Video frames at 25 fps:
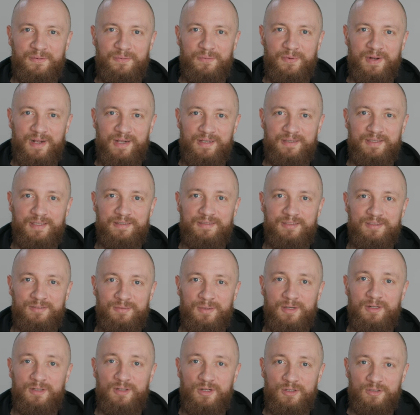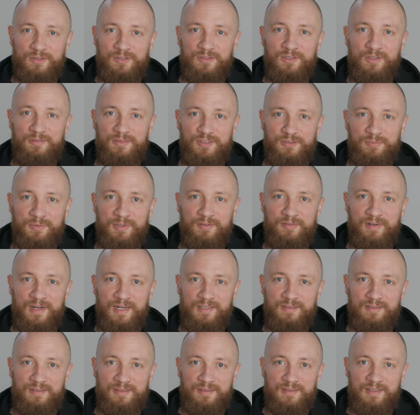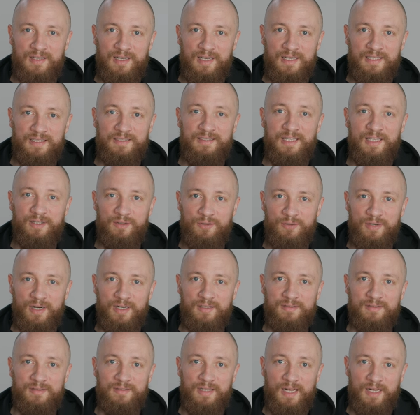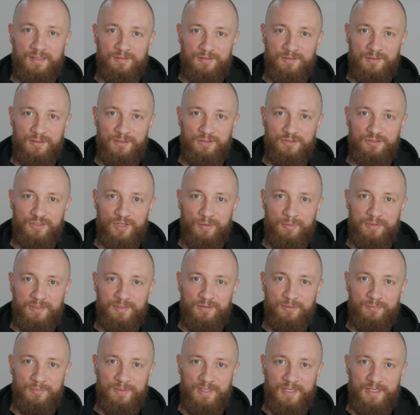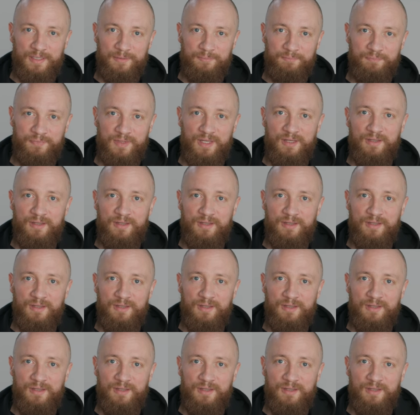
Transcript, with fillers: Well, this is where launch service providers like NanoRacks and Exolaunch come into play.